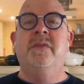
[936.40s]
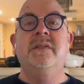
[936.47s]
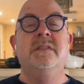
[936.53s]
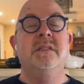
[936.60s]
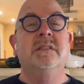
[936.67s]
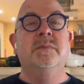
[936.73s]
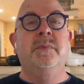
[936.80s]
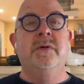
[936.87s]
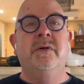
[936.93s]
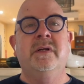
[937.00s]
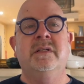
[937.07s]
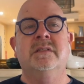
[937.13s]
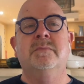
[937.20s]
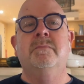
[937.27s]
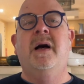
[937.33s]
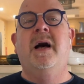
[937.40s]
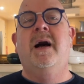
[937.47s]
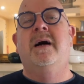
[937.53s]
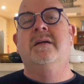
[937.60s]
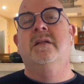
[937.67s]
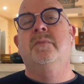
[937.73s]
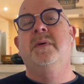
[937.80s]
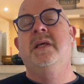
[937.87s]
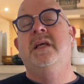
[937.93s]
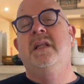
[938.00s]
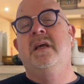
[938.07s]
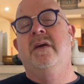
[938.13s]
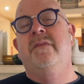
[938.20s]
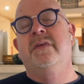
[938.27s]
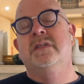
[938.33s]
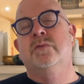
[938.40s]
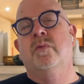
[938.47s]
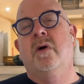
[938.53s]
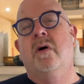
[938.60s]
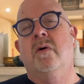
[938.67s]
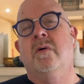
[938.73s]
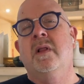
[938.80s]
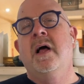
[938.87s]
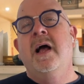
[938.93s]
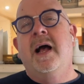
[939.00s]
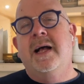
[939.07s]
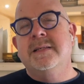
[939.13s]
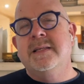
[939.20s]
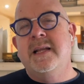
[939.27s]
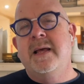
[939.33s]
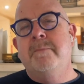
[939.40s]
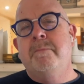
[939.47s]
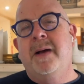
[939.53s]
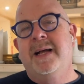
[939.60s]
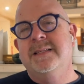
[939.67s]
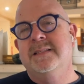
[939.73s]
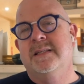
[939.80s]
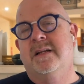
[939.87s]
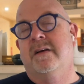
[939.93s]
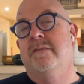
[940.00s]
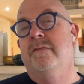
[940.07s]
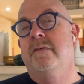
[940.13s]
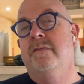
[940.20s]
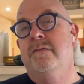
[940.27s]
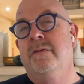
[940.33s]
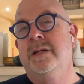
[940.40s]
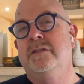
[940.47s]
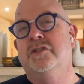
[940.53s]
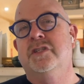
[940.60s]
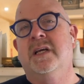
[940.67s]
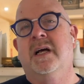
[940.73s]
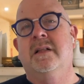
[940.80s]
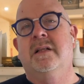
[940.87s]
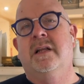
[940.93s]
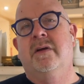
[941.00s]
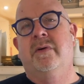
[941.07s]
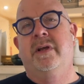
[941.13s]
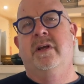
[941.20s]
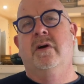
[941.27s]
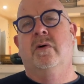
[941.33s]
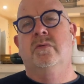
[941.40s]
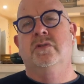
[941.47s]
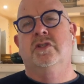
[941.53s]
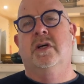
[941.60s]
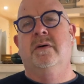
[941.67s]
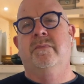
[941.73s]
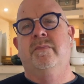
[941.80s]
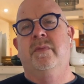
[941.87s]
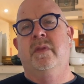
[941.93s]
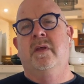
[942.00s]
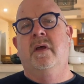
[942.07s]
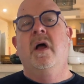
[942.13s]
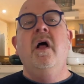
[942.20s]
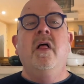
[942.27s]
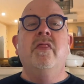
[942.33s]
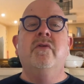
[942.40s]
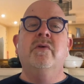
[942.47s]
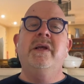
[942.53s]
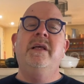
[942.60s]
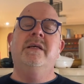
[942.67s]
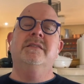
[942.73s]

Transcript: This experience marked the beginning of his role as an ambassador for French culinary culture. Three